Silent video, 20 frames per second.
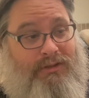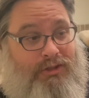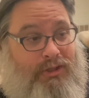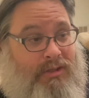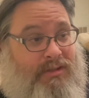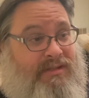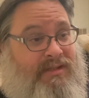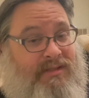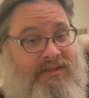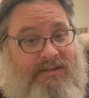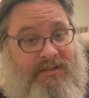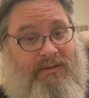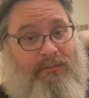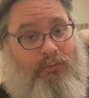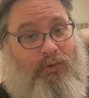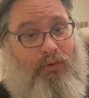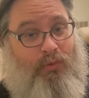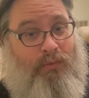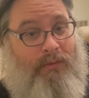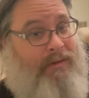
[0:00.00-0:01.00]
Justin
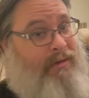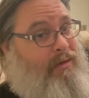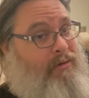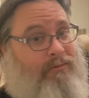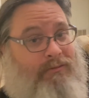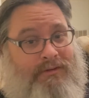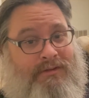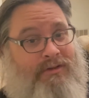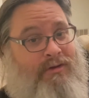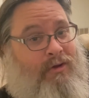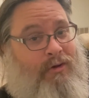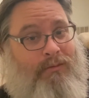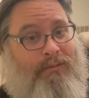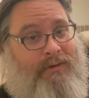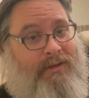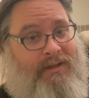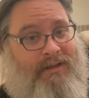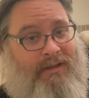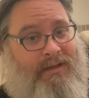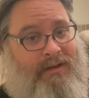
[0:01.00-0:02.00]
Timberlake when there was
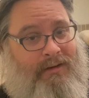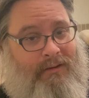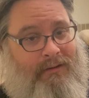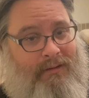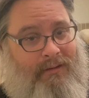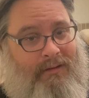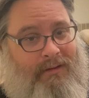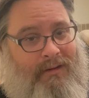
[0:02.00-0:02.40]
nobody there.